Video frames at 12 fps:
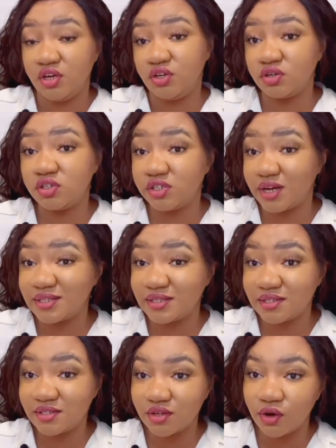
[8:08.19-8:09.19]
your
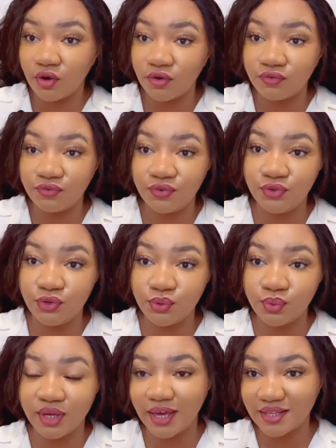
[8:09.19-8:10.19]
chances of
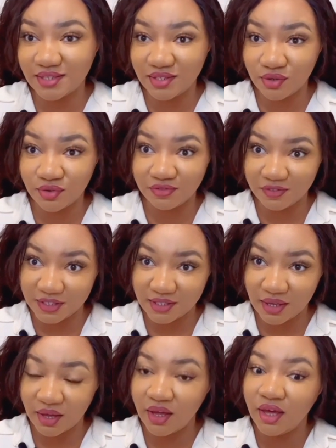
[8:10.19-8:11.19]
you getting your
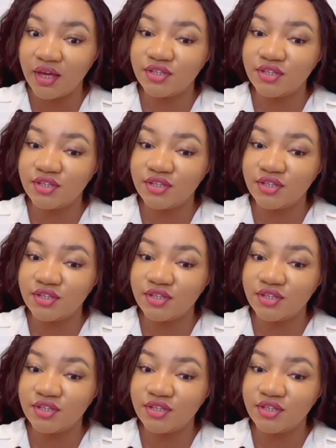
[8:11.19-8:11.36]
visa.